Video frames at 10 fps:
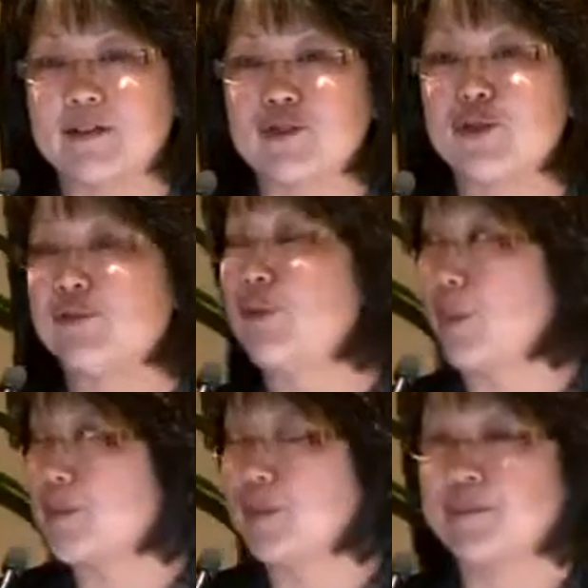STRIF
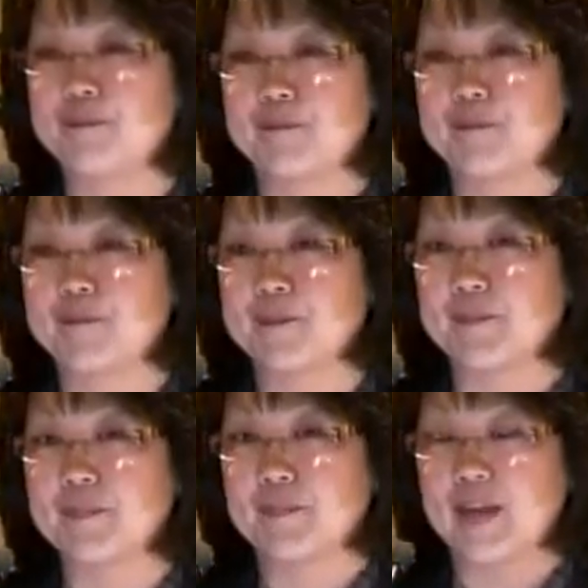forms.
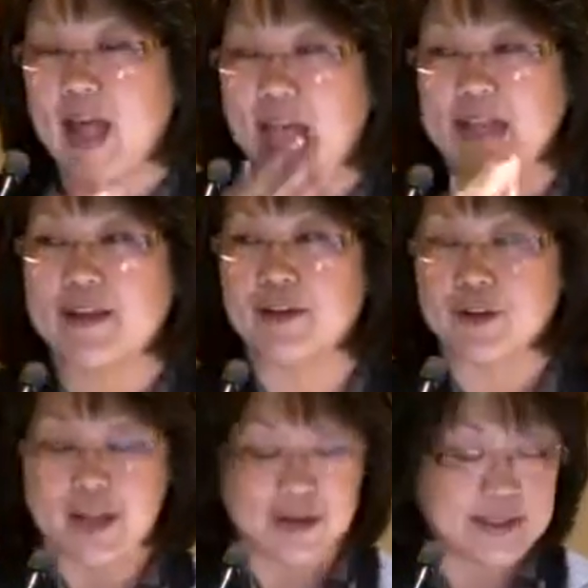Okay, and that
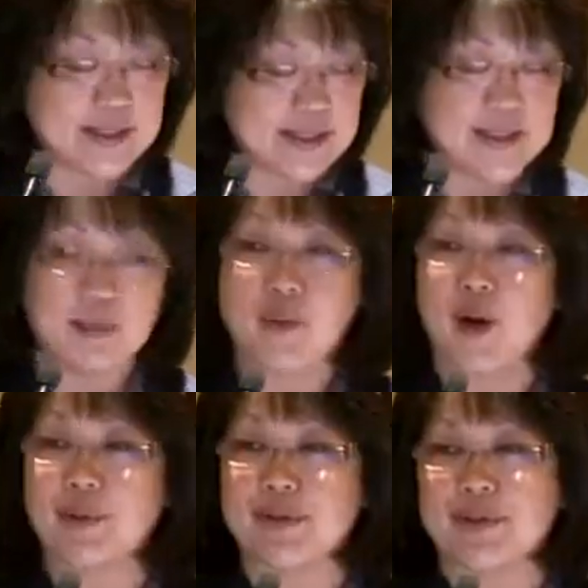you're calculating it
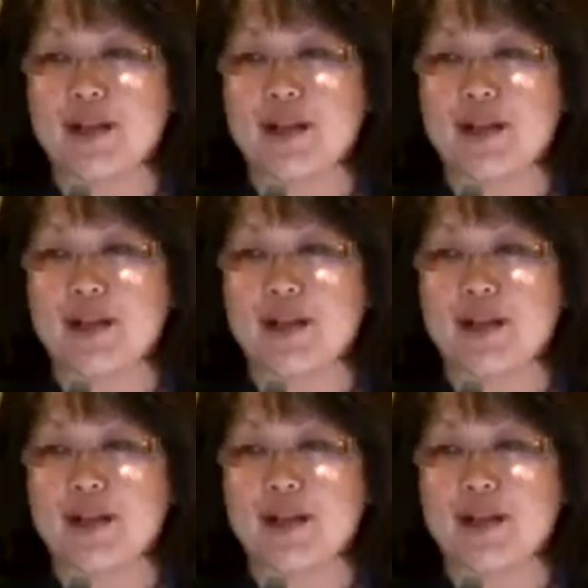properly.